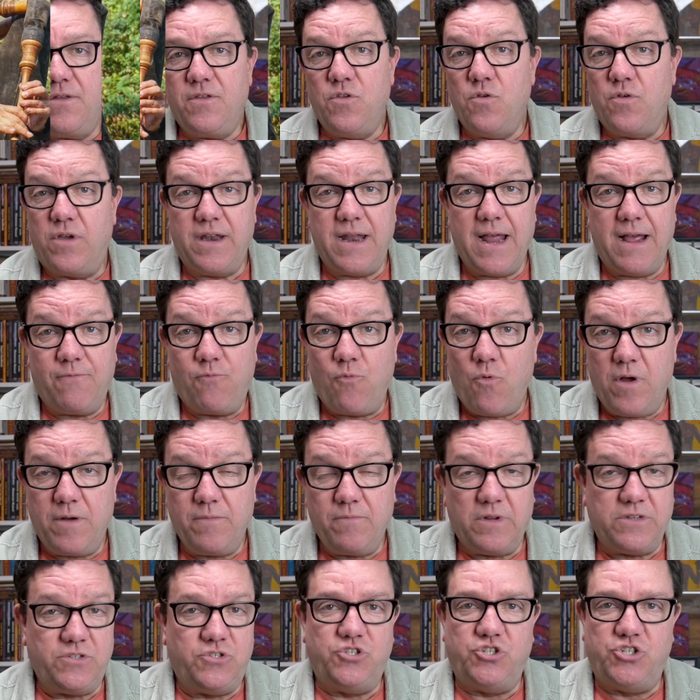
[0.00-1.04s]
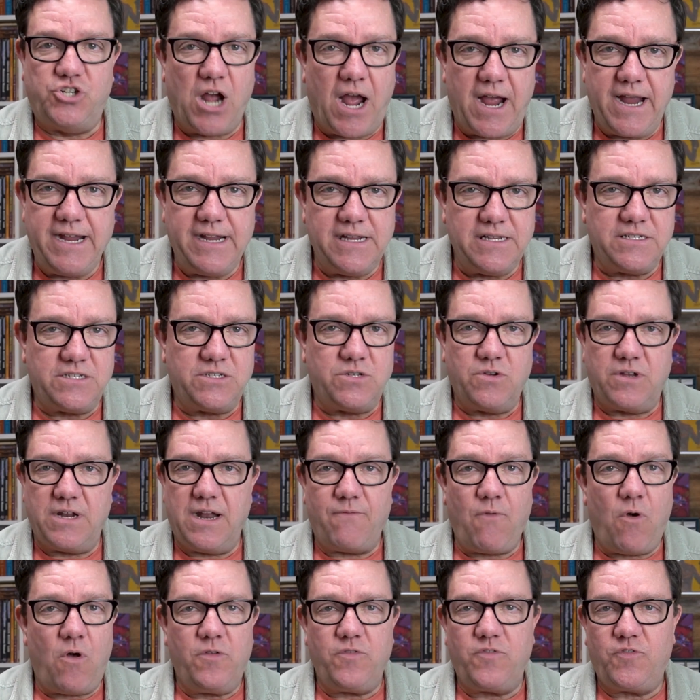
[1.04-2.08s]
You could have one with giants. You could
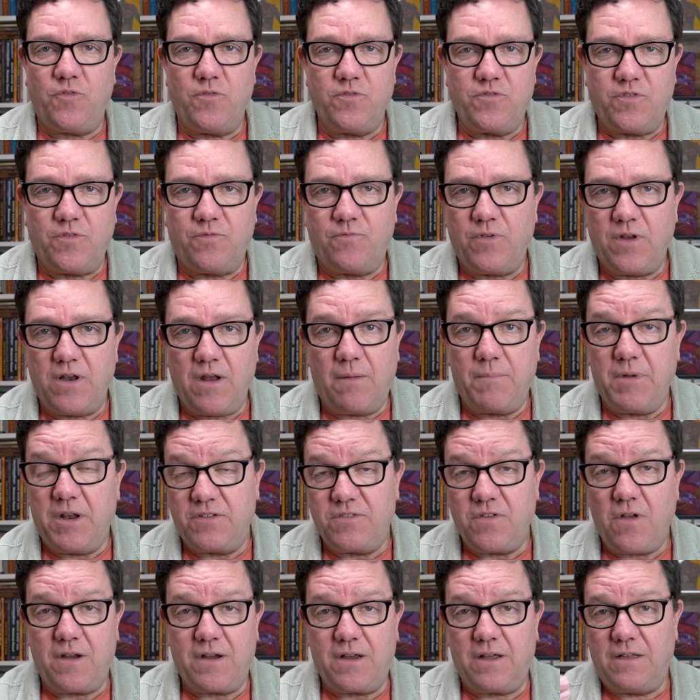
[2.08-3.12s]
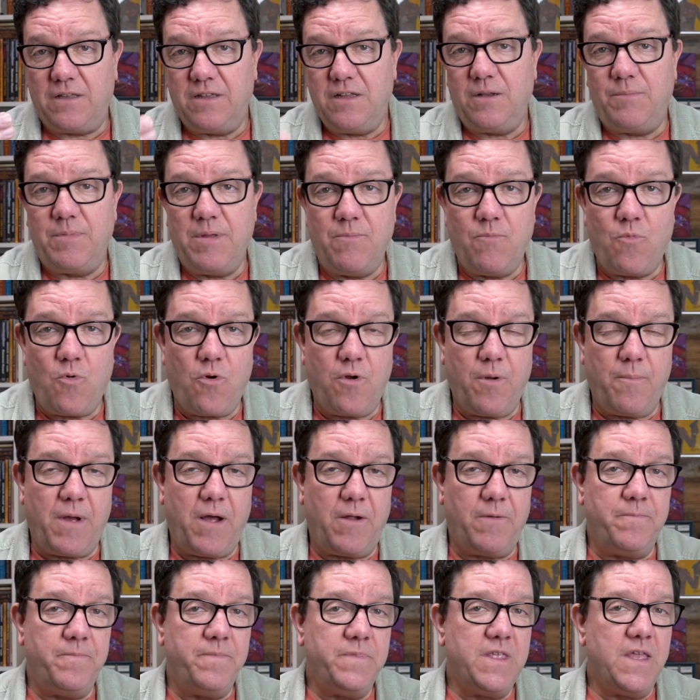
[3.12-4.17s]
have all sorts of, and I'm going to talk a little bit more
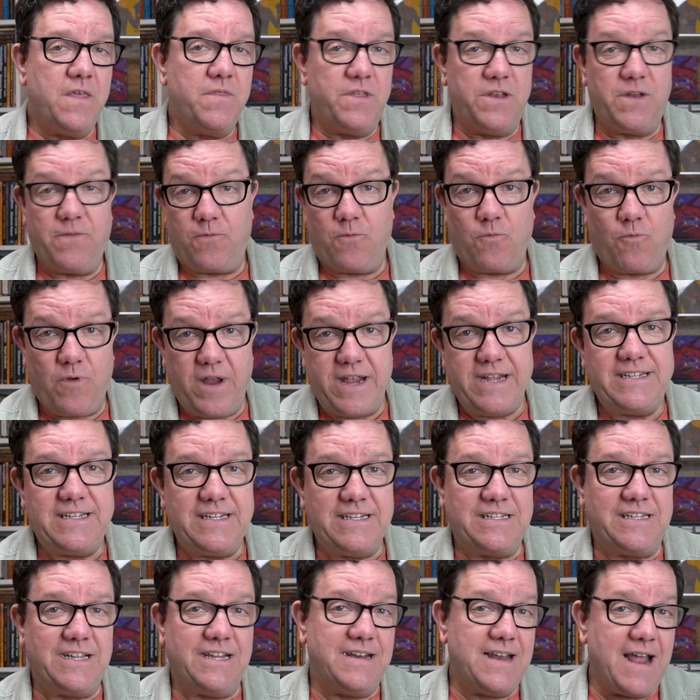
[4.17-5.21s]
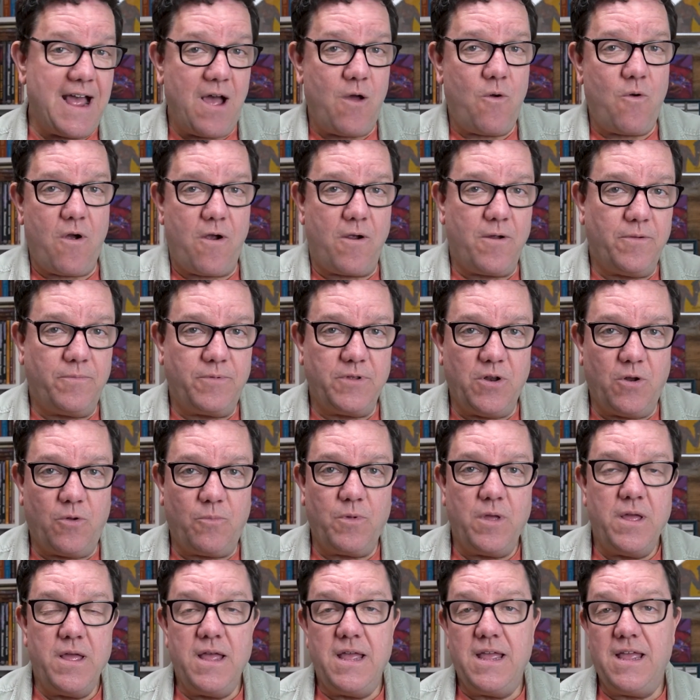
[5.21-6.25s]
about the different races that now are,
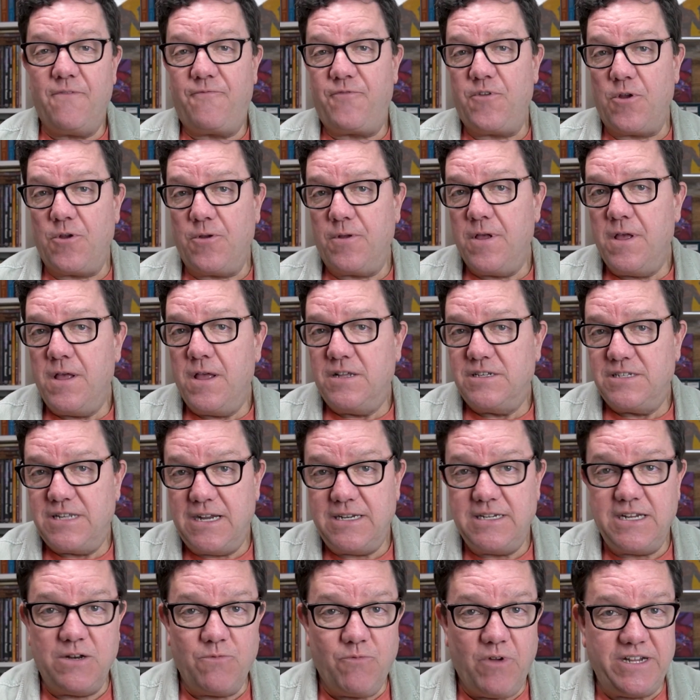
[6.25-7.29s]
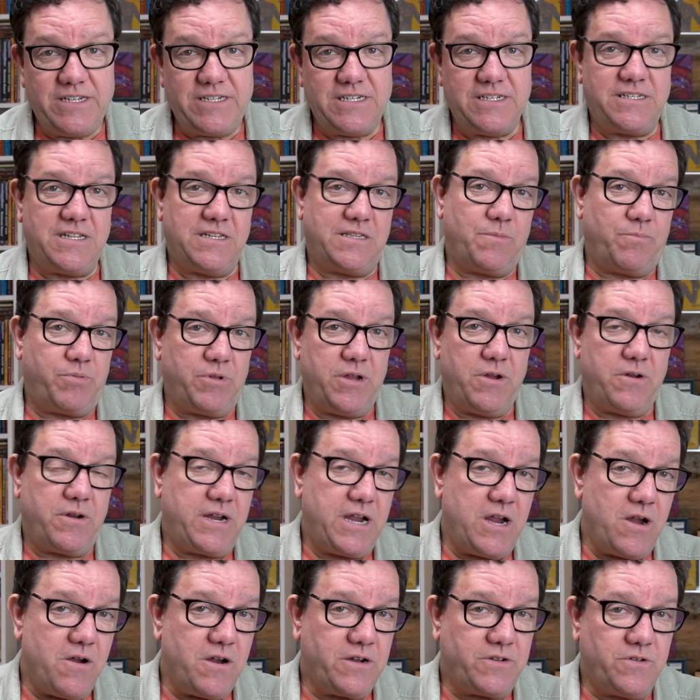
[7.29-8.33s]
if they're sentient races that the player
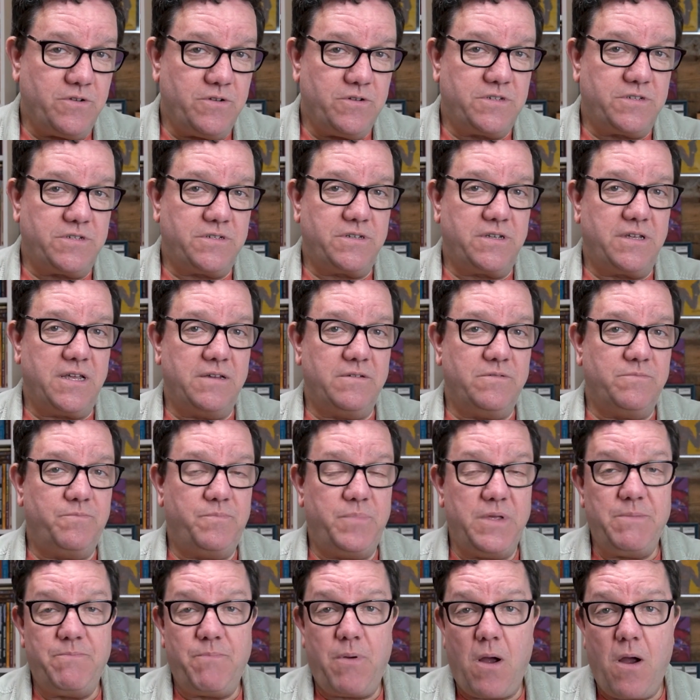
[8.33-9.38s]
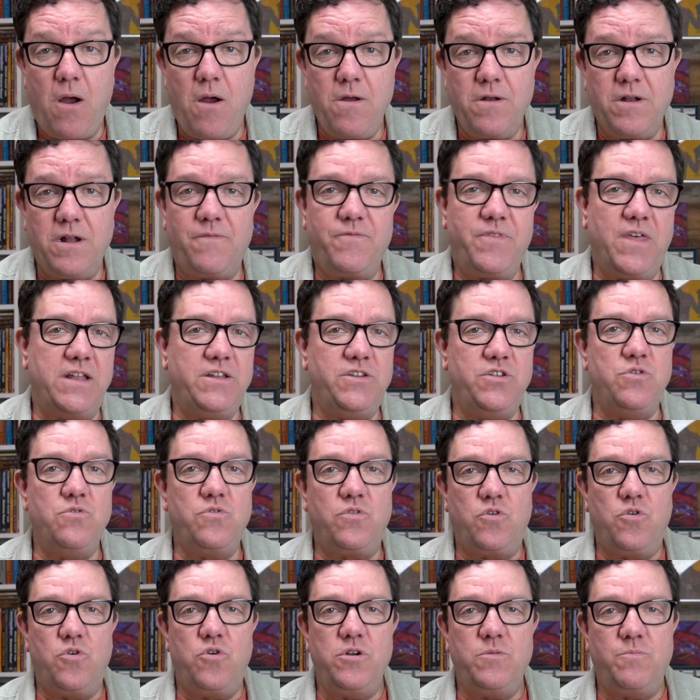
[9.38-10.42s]
characters can be part of, then you
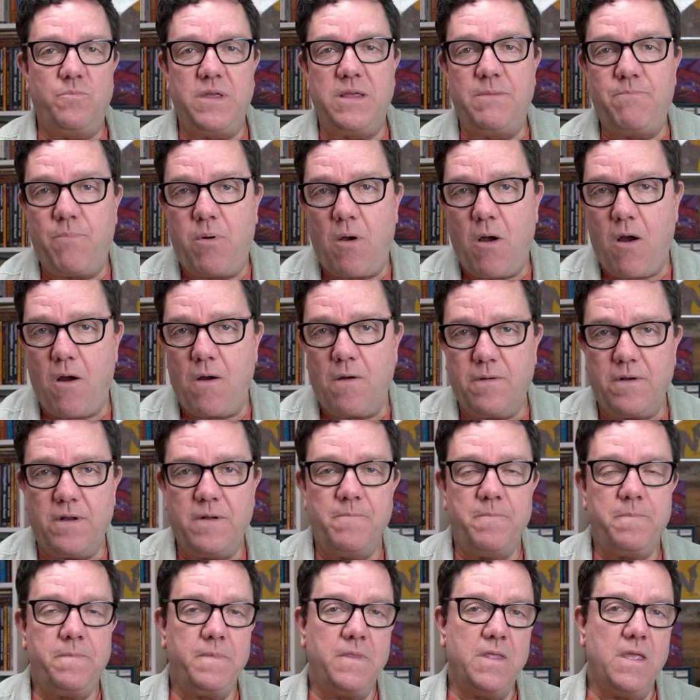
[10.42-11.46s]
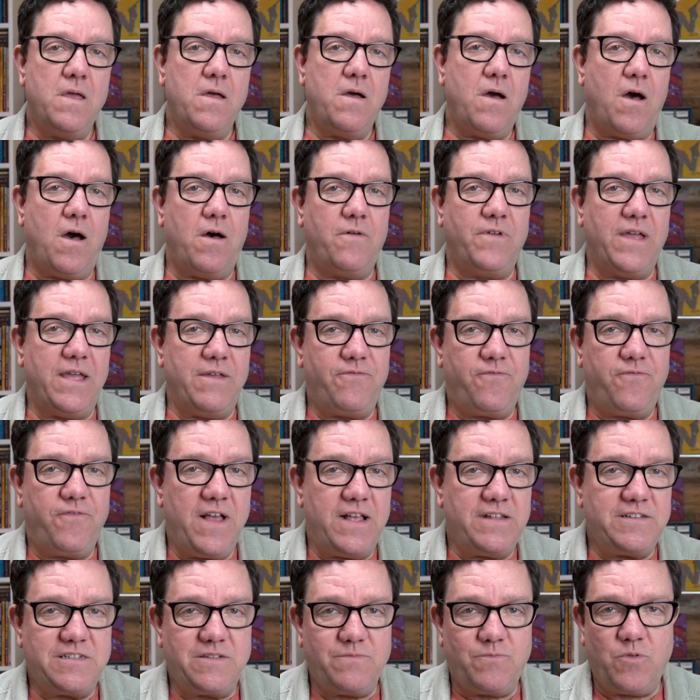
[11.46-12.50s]
could be part of a
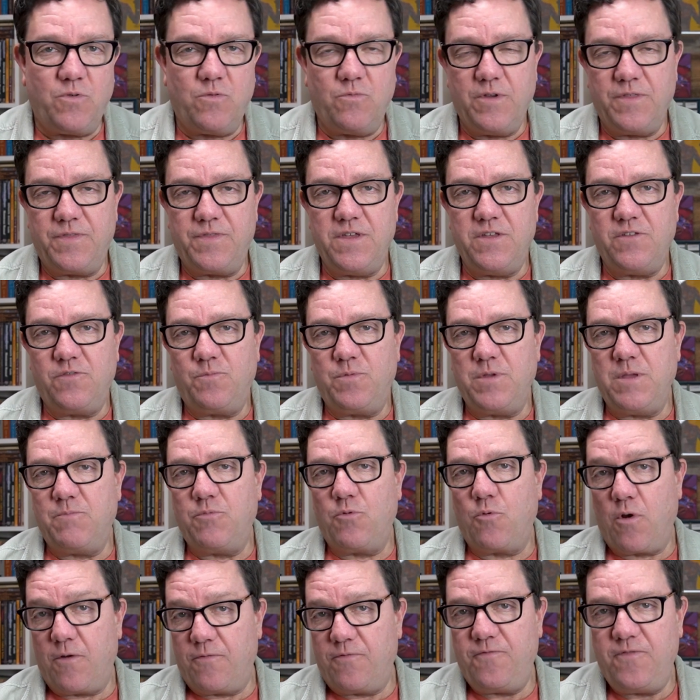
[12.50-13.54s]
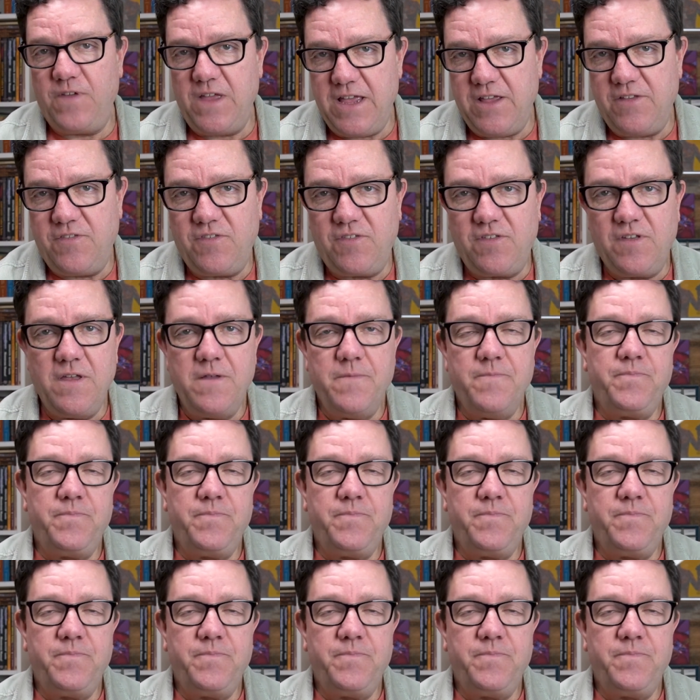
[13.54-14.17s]
festival with these people or a feast.